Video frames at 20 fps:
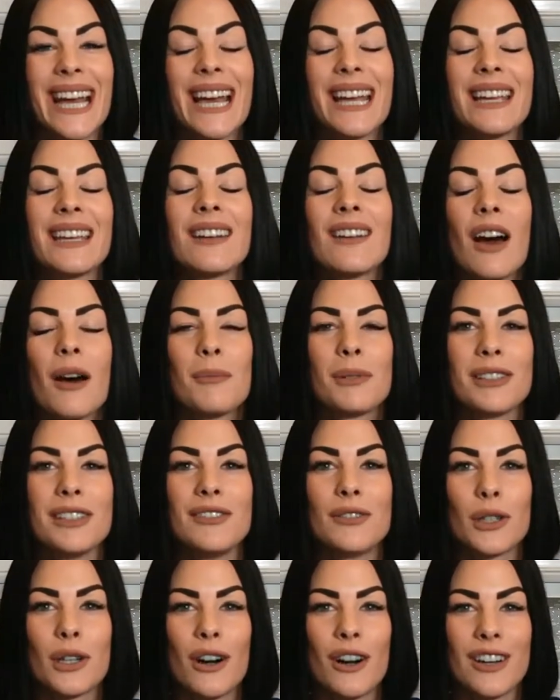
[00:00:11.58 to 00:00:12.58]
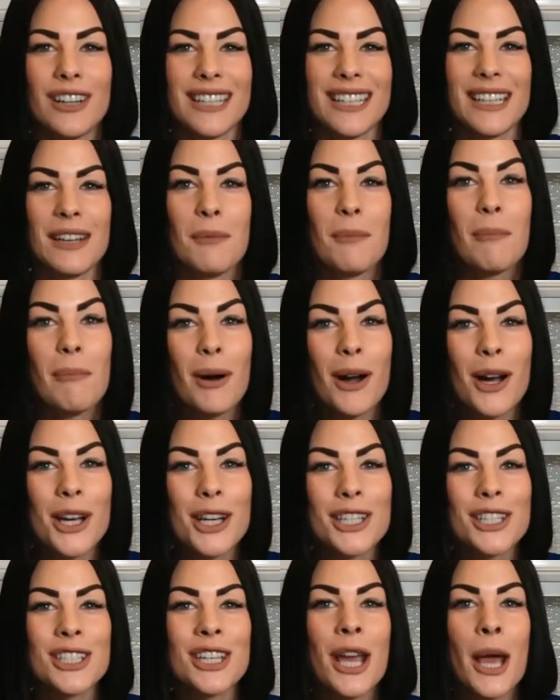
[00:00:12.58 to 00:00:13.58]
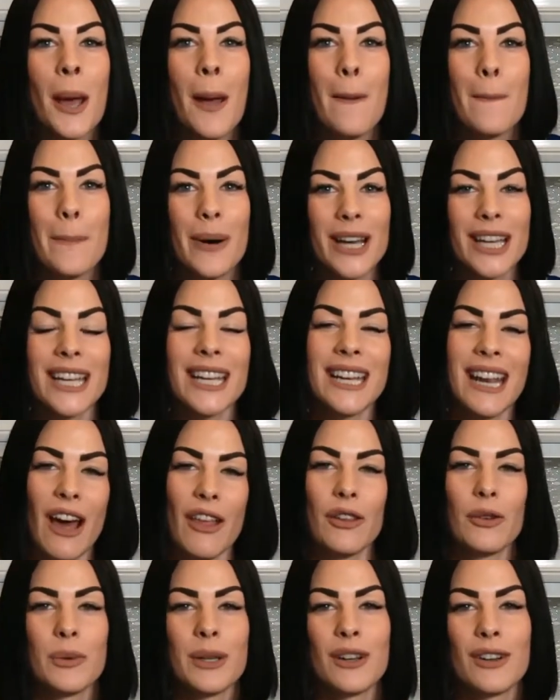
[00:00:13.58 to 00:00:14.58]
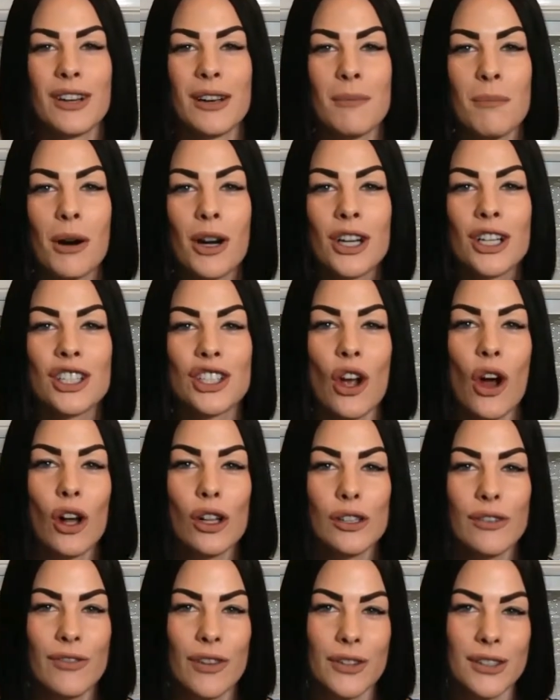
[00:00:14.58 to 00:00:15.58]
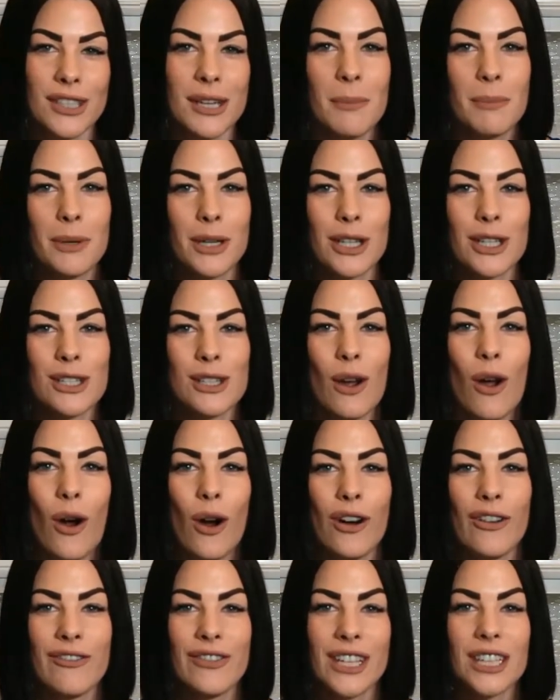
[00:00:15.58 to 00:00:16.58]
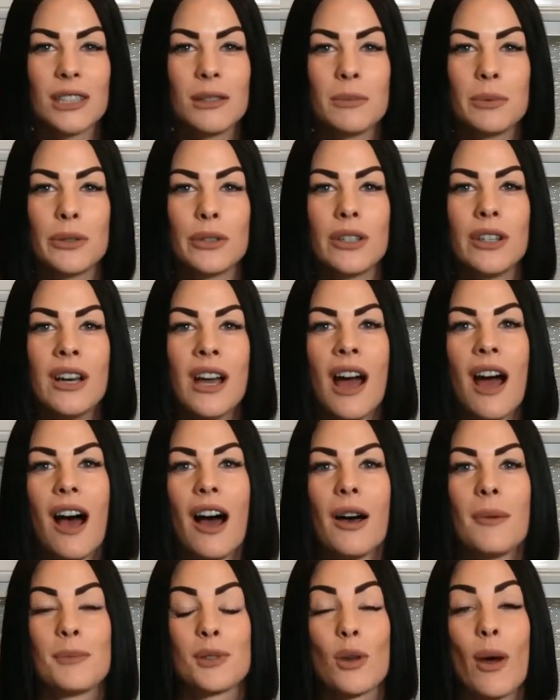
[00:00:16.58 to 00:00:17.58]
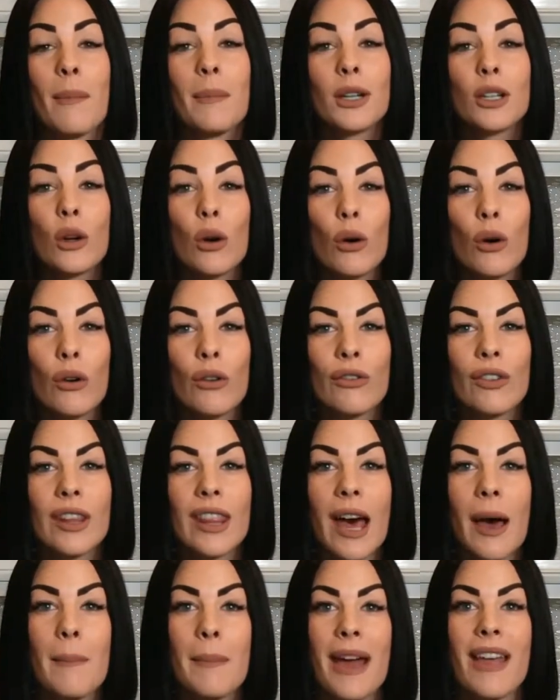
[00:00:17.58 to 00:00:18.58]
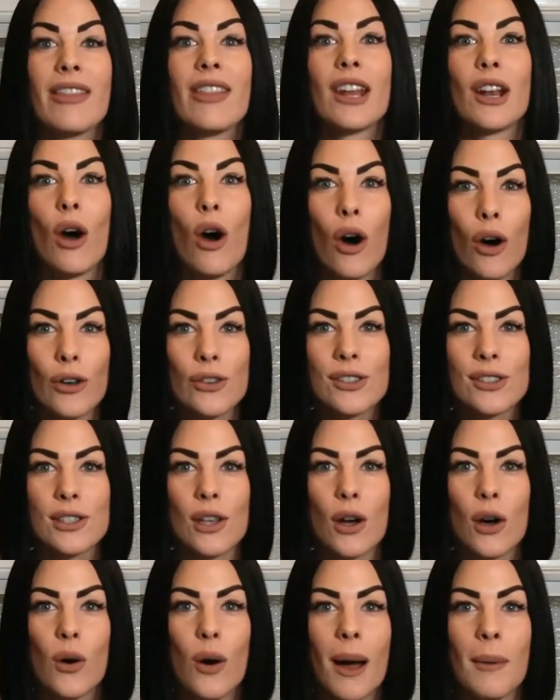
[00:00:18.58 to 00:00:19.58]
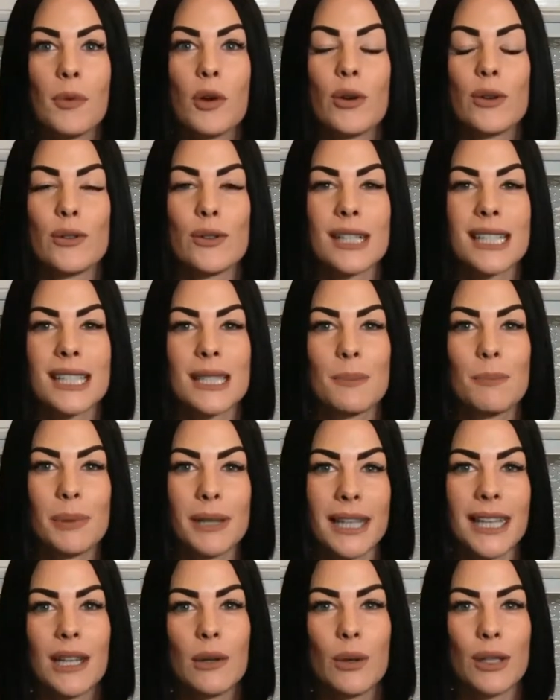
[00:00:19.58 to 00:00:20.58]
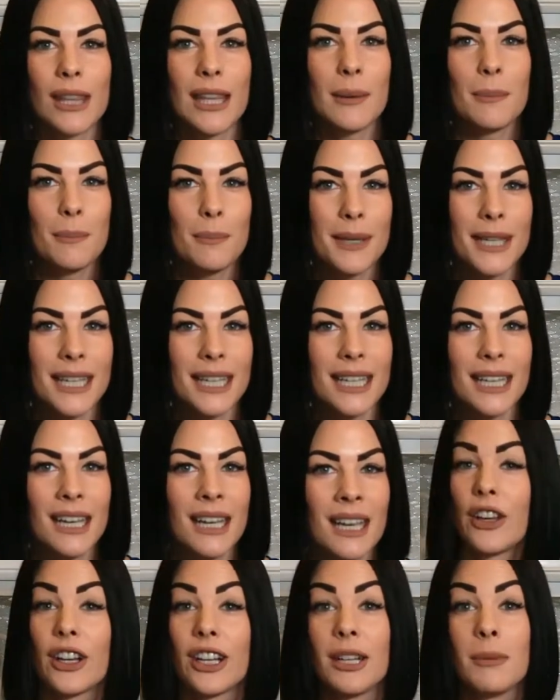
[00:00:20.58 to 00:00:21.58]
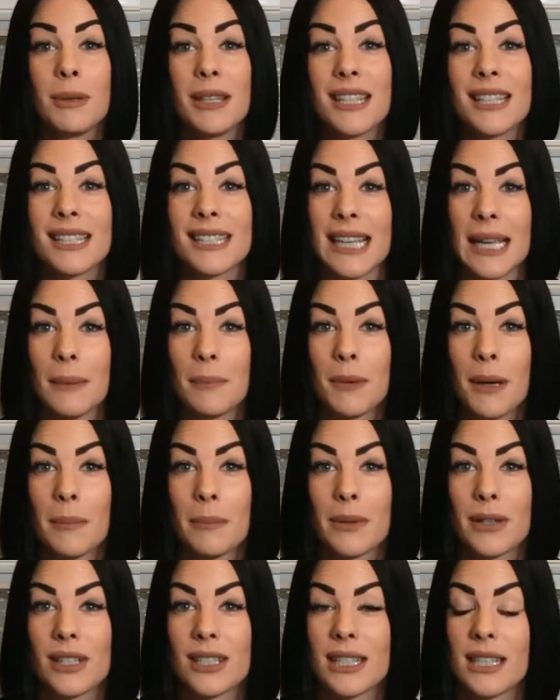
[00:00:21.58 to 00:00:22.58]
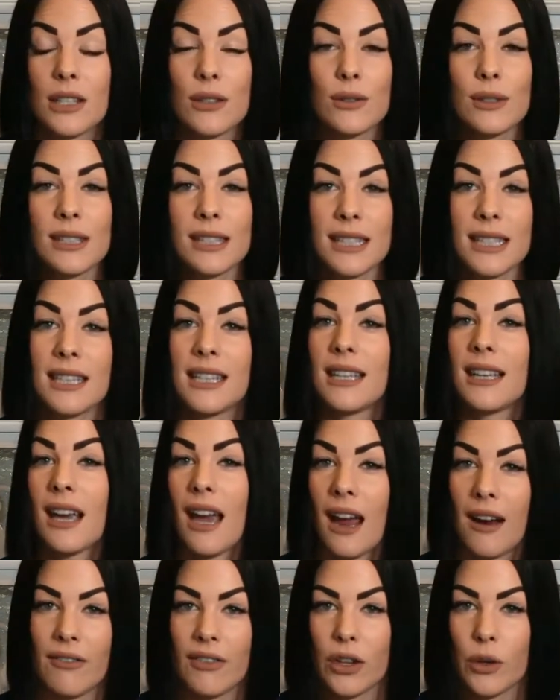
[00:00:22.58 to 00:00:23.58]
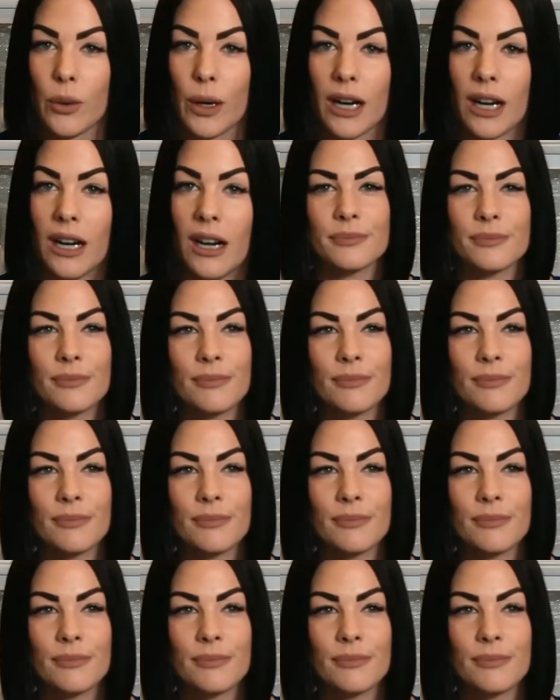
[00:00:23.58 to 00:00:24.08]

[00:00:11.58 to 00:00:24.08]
I cannot believe we're already in March, but now that we are in March, all of those numbers are available. So I'm going to go over them, and then also I'm going to explain what they mean. They're going to be the same numbers that you see everywhere.